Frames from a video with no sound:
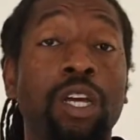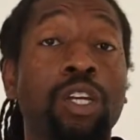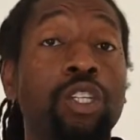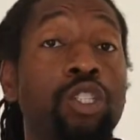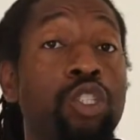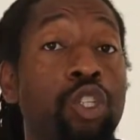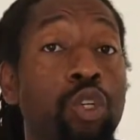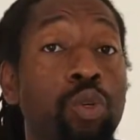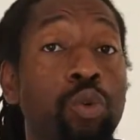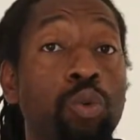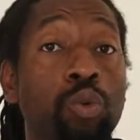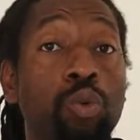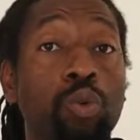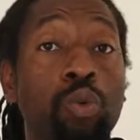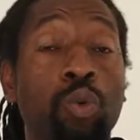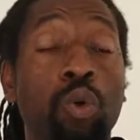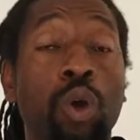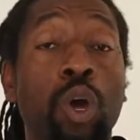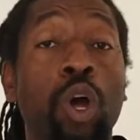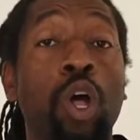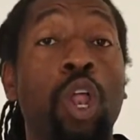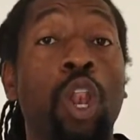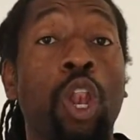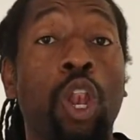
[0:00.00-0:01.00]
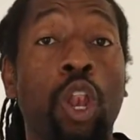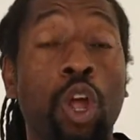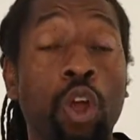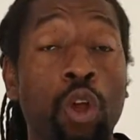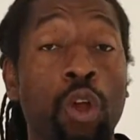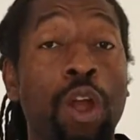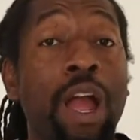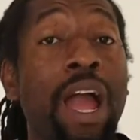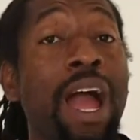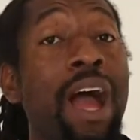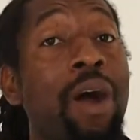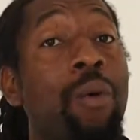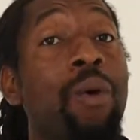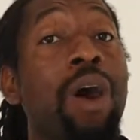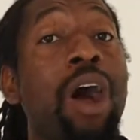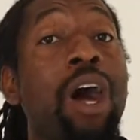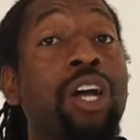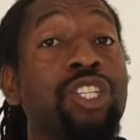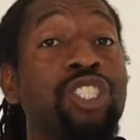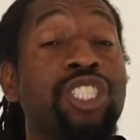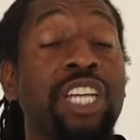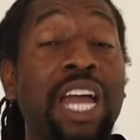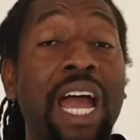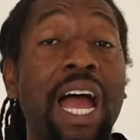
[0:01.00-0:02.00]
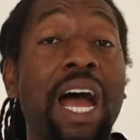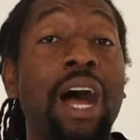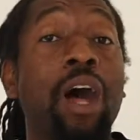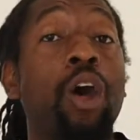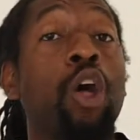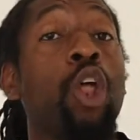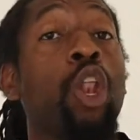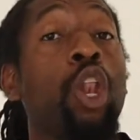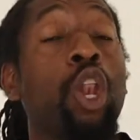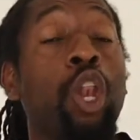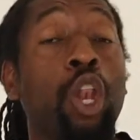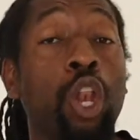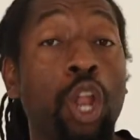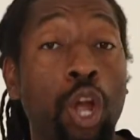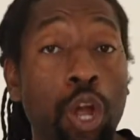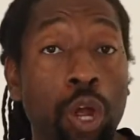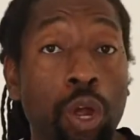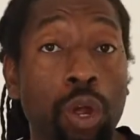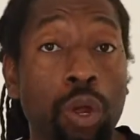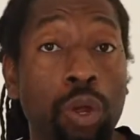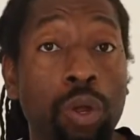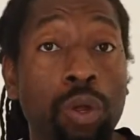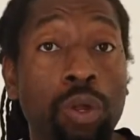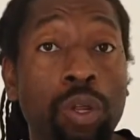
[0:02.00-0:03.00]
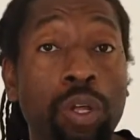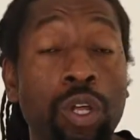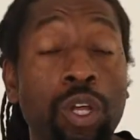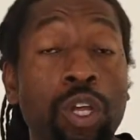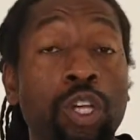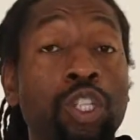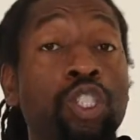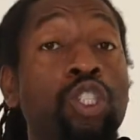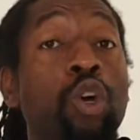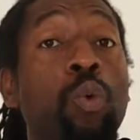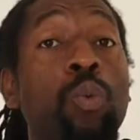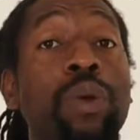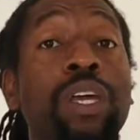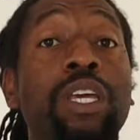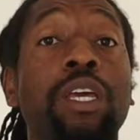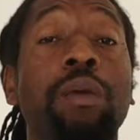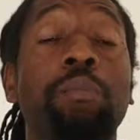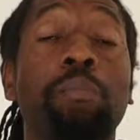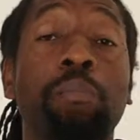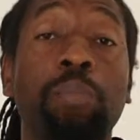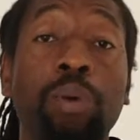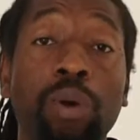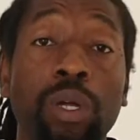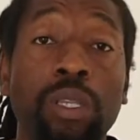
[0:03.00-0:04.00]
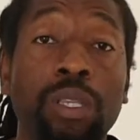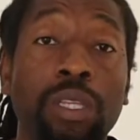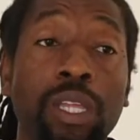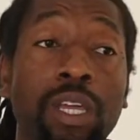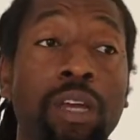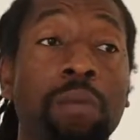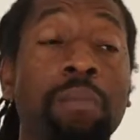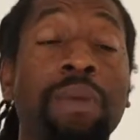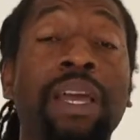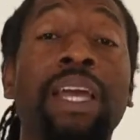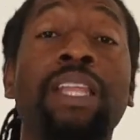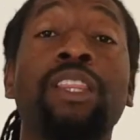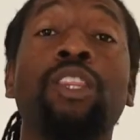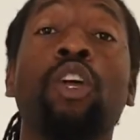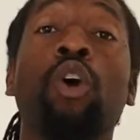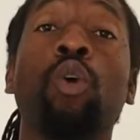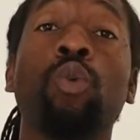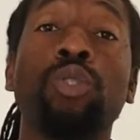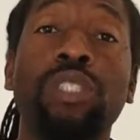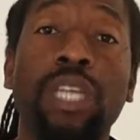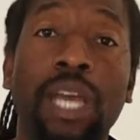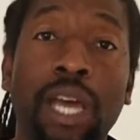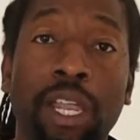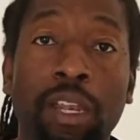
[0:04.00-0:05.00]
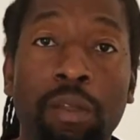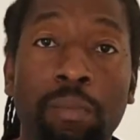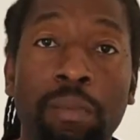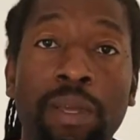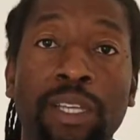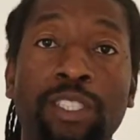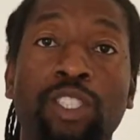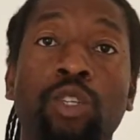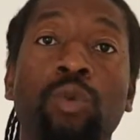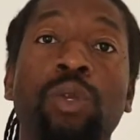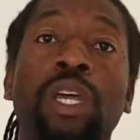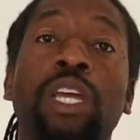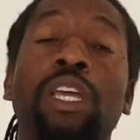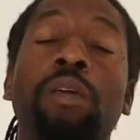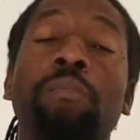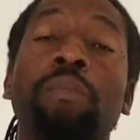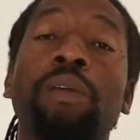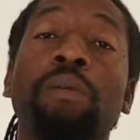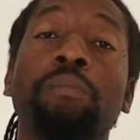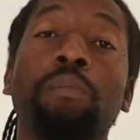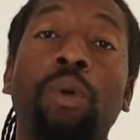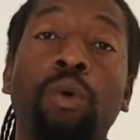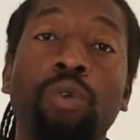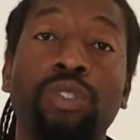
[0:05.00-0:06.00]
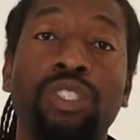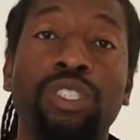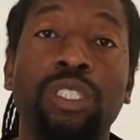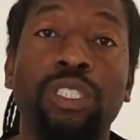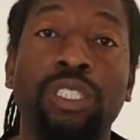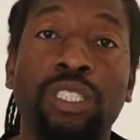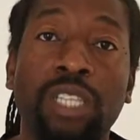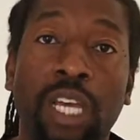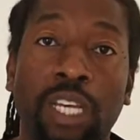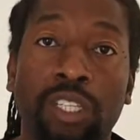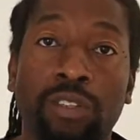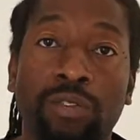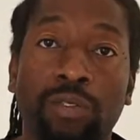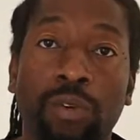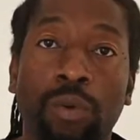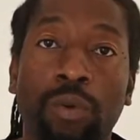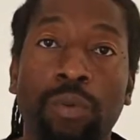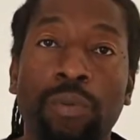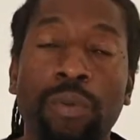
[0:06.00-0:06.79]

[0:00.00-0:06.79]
to learn how our child learn so we can put them in those elements so they can be most successful.